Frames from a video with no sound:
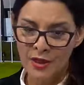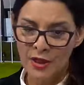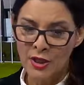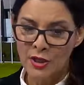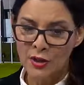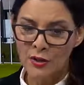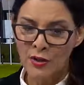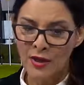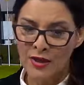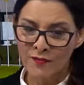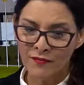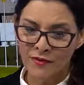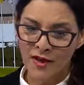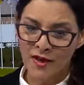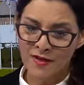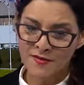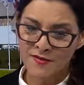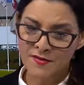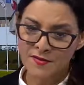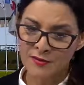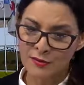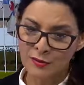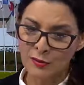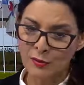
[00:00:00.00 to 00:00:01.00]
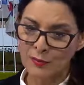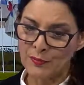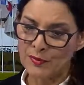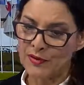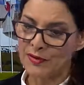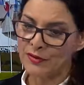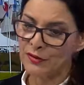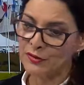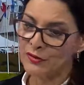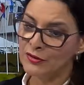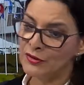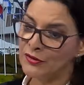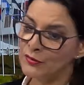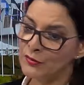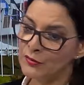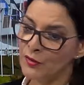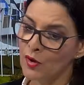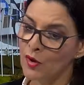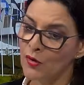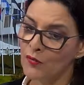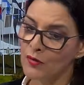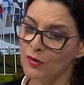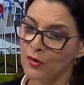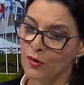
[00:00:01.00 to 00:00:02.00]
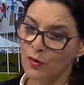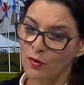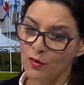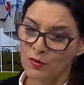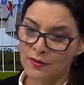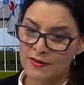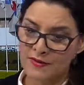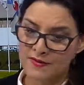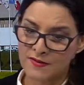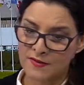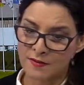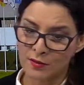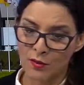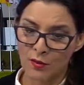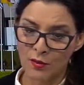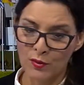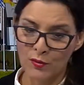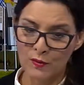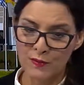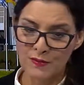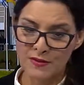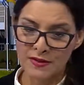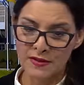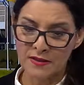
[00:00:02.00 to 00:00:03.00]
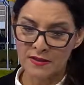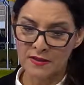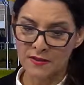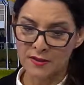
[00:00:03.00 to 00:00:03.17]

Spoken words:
You have asked the European Union to overhaul its laws